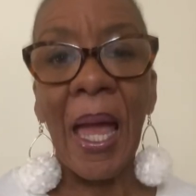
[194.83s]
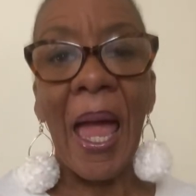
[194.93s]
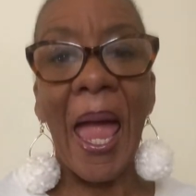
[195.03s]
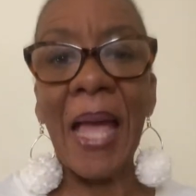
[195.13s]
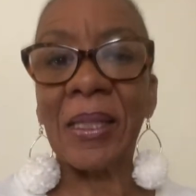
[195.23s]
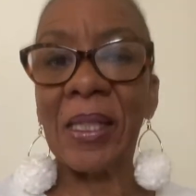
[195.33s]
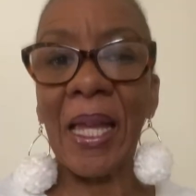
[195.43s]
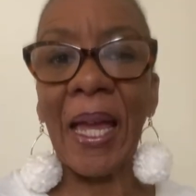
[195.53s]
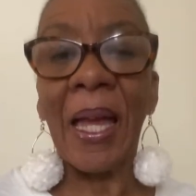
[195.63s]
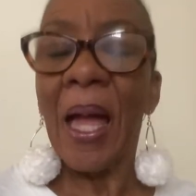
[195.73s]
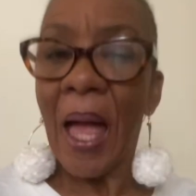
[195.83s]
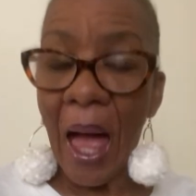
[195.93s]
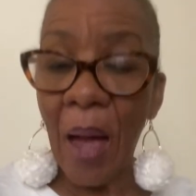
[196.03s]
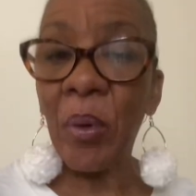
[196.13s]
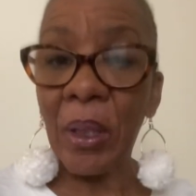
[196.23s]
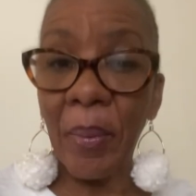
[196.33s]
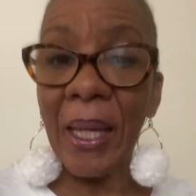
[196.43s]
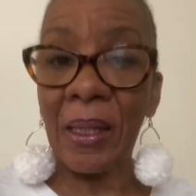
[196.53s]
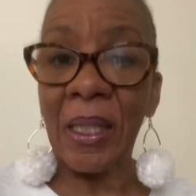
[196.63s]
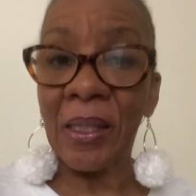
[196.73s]
and say, I want to
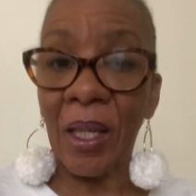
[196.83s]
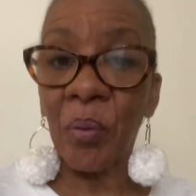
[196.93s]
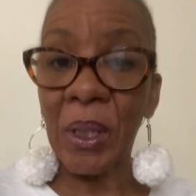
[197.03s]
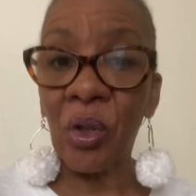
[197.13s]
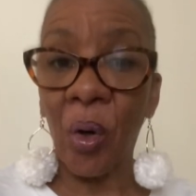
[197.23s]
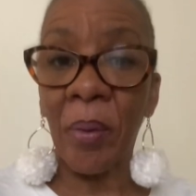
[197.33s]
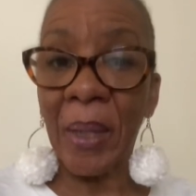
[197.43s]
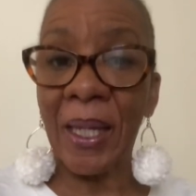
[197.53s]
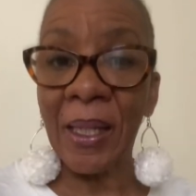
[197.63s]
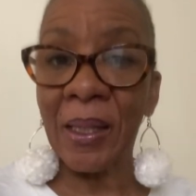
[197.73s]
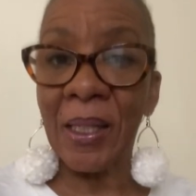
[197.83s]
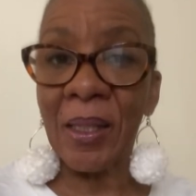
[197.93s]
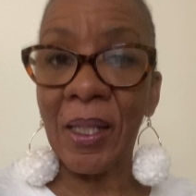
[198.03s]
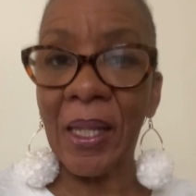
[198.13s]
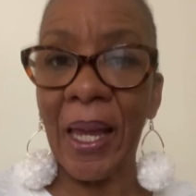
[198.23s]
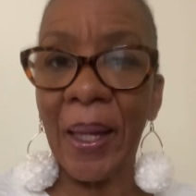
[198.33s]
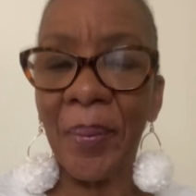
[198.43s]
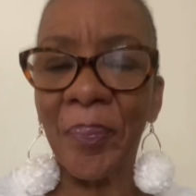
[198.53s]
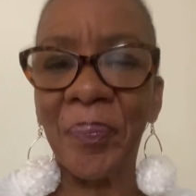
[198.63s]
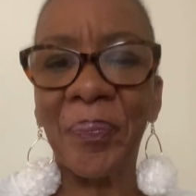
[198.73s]
make this. Can we start making this
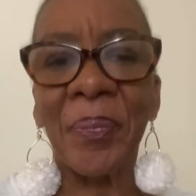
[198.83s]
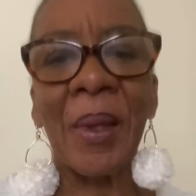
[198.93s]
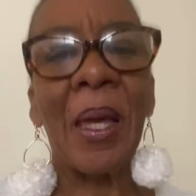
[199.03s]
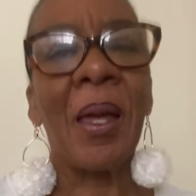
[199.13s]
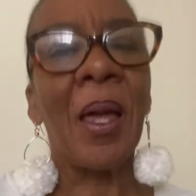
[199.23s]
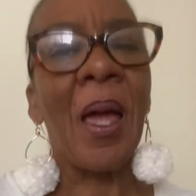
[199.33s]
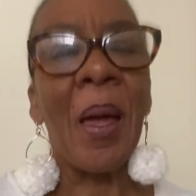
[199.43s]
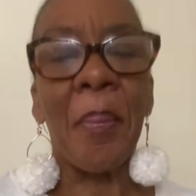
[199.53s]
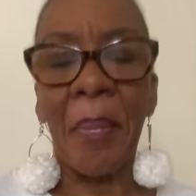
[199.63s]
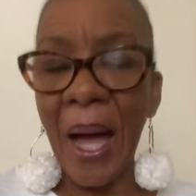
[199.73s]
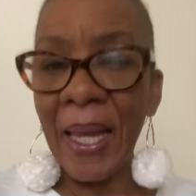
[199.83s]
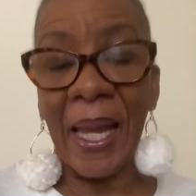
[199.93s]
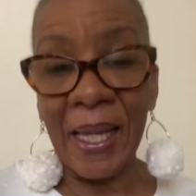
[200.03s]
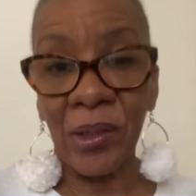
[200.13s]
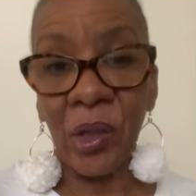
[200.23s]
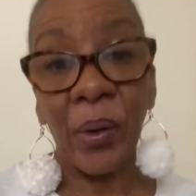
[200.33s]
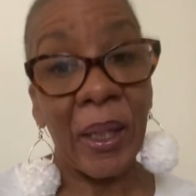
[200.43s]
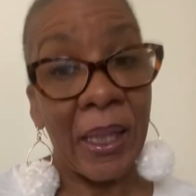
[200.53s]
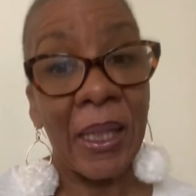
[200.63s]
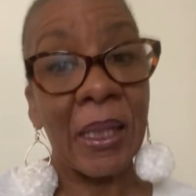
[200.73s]
today? My answer
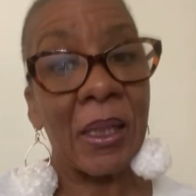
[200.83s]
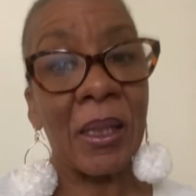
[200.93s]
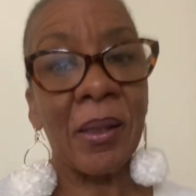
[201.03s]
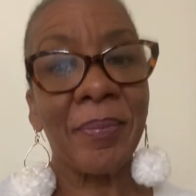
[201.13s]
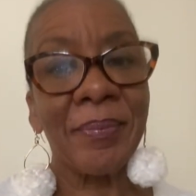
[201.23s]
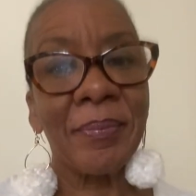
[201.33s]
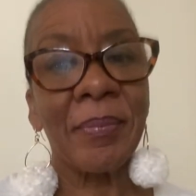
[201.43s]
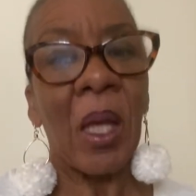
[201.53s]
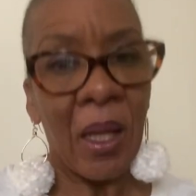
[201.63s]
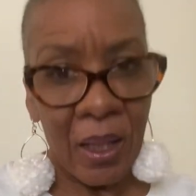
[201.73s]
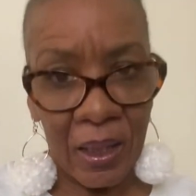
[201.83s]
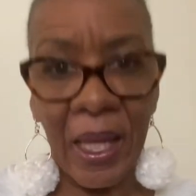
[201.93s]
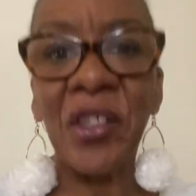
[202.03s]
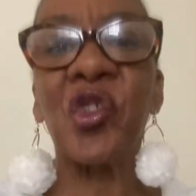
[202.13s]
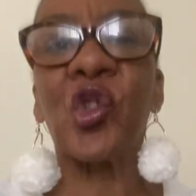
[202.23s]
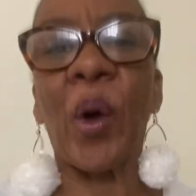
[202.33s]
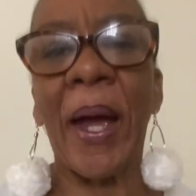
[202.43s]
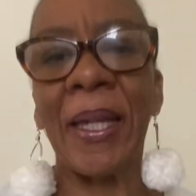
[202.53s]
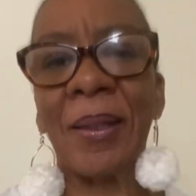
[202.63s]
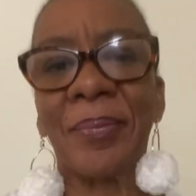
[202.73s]
is, let's try
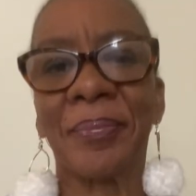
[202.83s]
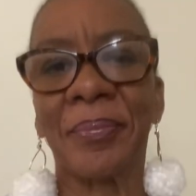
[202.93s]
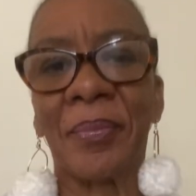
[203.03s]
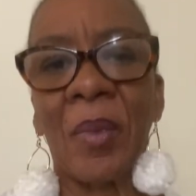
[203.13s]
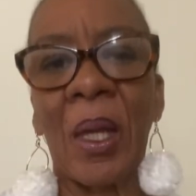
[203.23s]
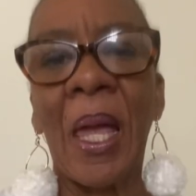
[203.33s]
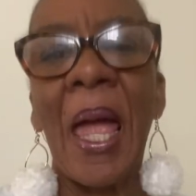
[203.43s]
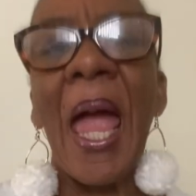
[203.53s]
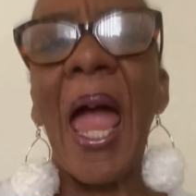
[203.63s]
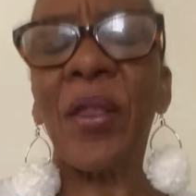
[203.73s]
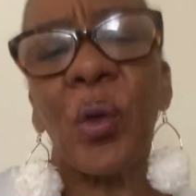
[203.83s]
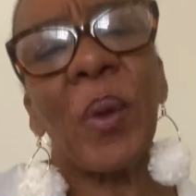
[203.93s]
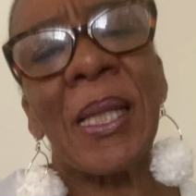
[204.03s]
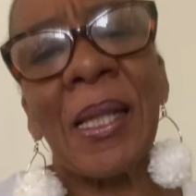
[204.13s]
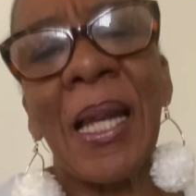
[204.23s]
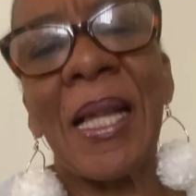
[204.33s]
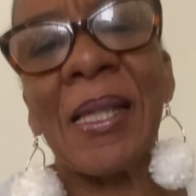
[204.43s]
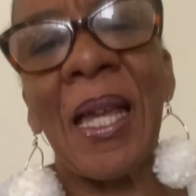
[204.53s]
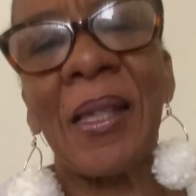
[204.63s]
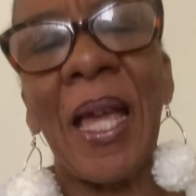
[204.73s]
it. And the reason I
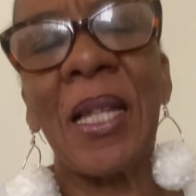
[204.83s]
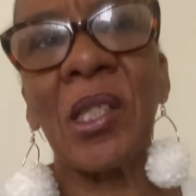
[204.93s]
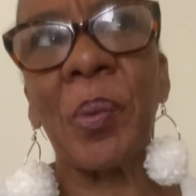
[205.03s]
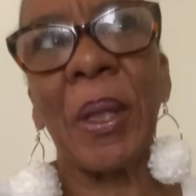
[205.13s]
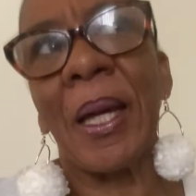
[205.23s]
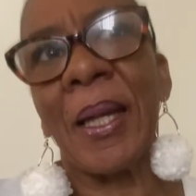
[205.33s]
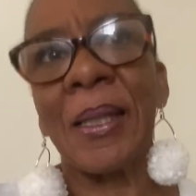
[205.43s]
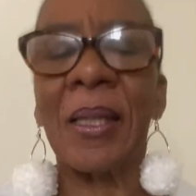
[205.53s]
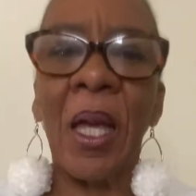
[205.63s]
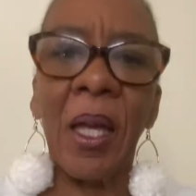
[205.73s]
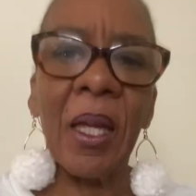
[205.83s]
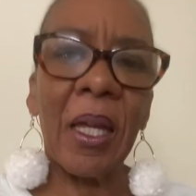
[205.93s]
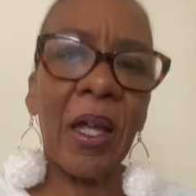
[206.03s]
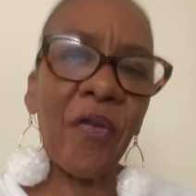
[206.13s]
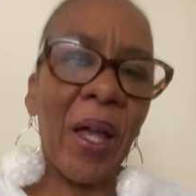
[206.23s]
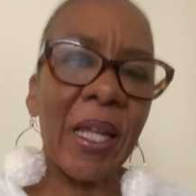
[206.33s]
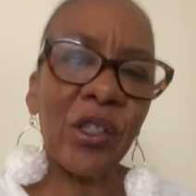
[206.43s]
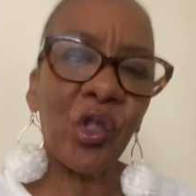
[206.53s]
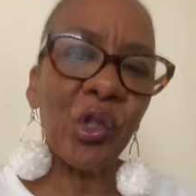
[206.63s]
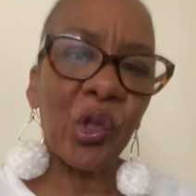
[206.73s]
say that is because if I let
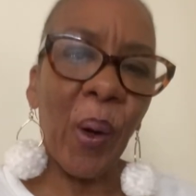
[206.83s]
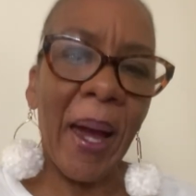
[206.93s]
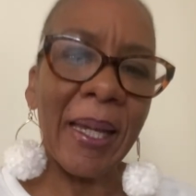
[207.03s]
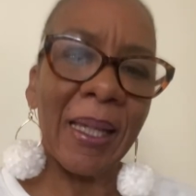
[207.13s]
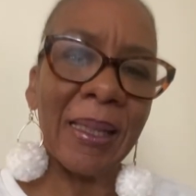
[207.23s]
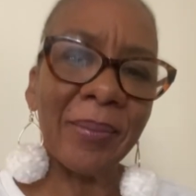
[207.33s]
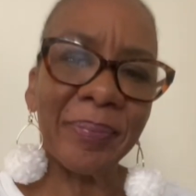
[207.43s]
you try it,